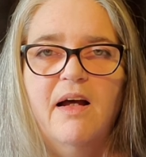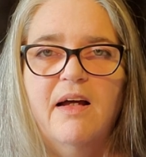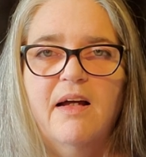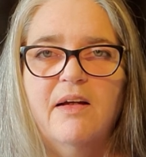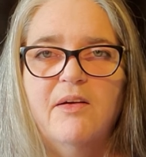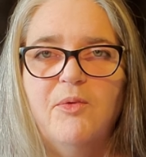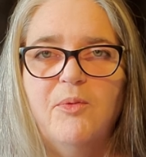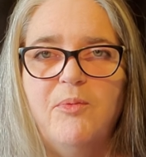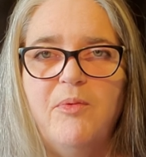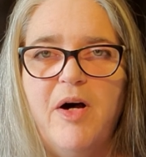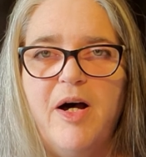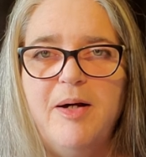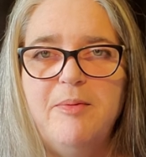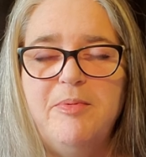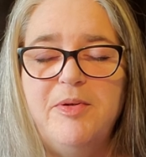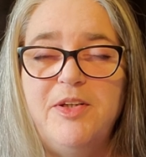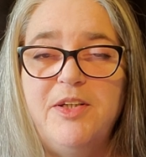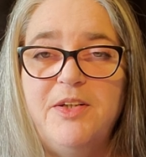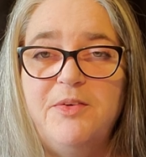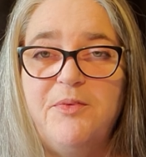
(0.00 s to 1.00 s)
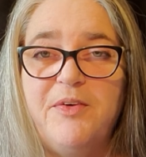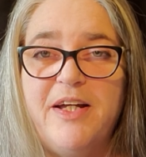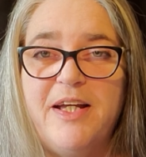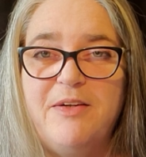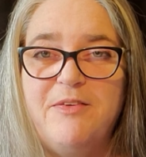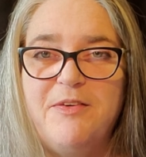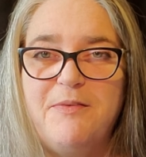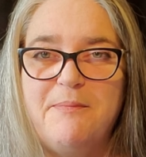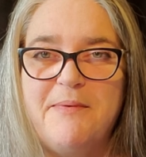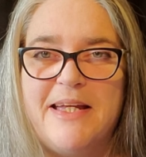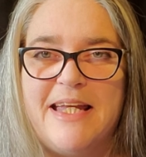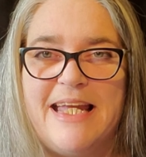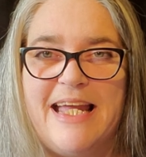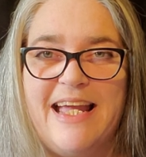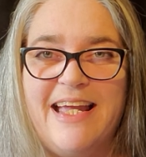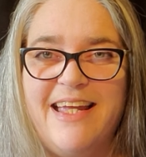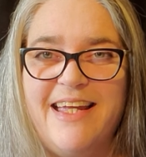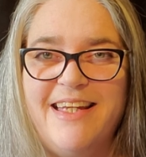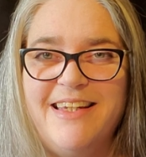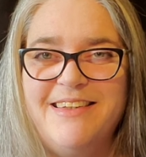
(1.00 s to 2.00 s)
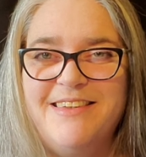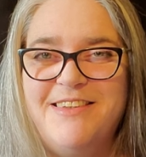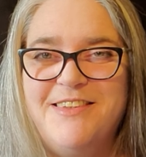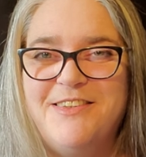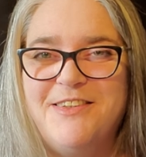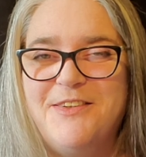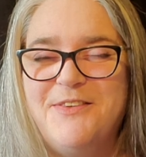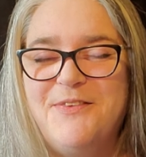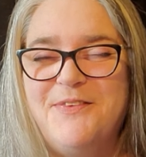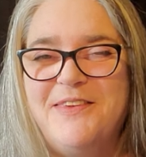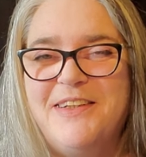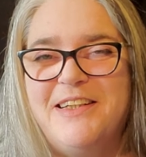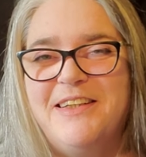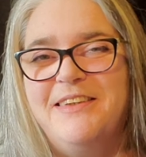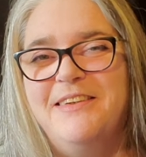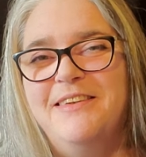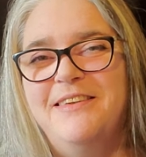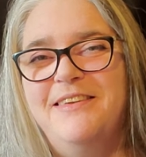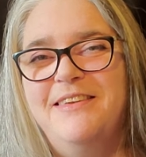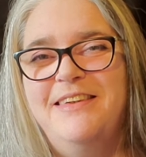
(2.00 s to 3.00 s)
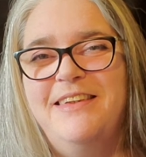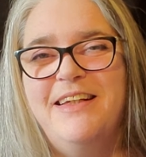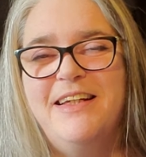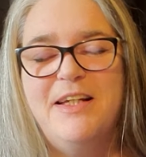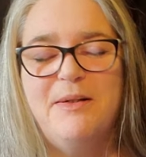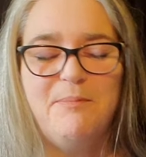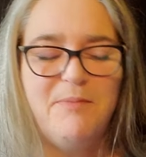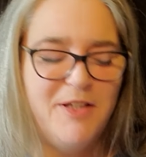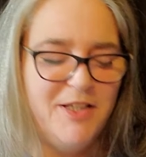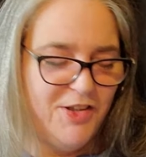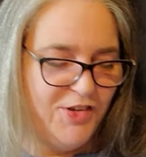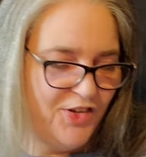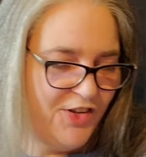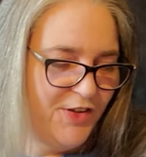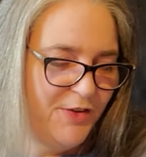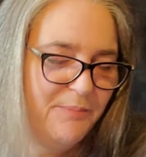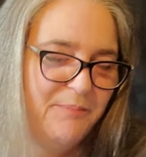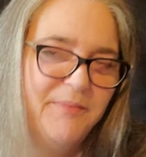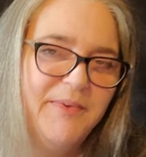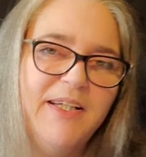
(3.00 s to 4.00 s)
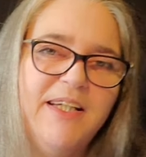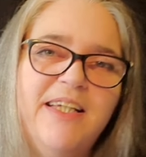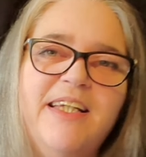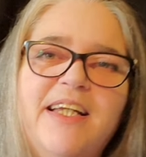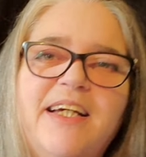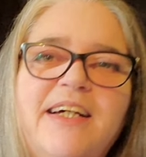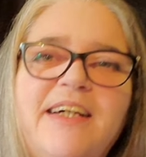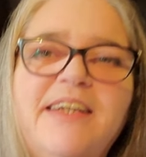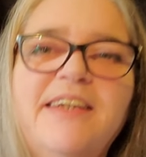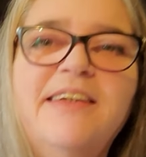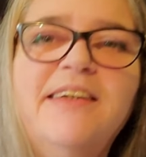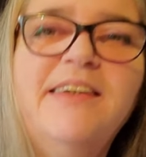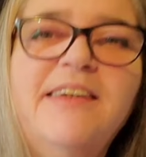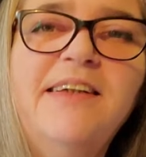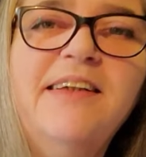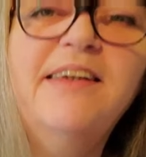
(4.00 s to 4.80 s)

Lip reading: wobbling away with my cane to take a picture. But I